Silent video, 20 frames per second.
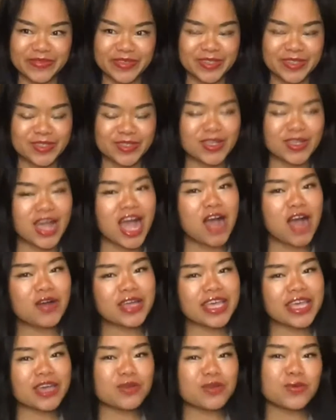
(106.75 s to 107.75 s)
So how
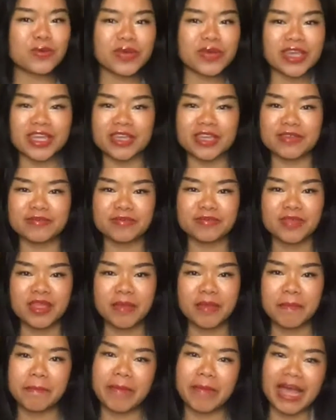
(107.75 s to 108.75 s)
can we
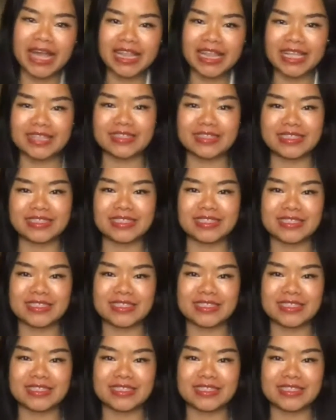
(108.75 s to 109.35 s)
balance